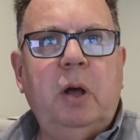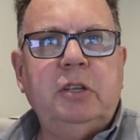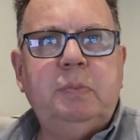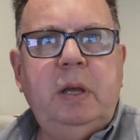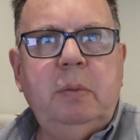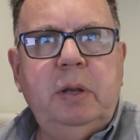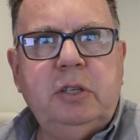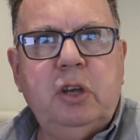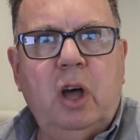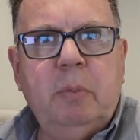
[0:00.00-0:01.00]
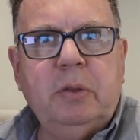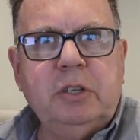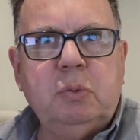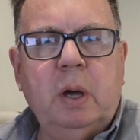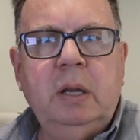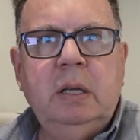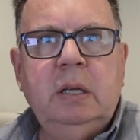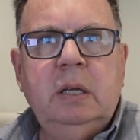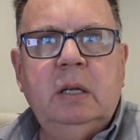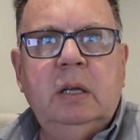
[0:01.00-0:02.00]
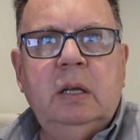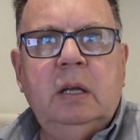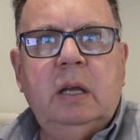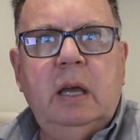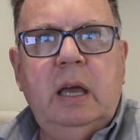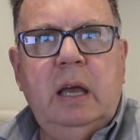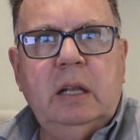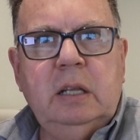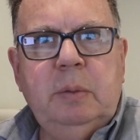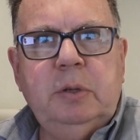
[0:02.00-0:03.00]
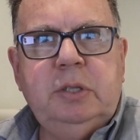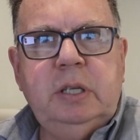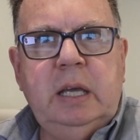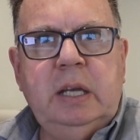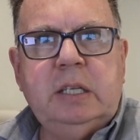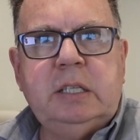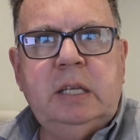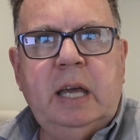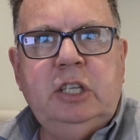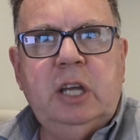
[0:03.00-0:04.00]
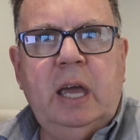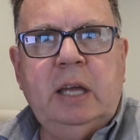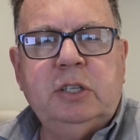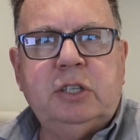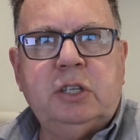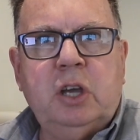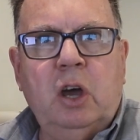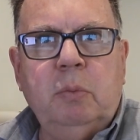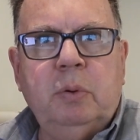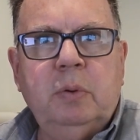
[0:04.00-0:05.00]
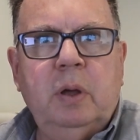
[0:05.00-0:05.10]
I'll spend a bit of time on this one. Limited in its nature and scope.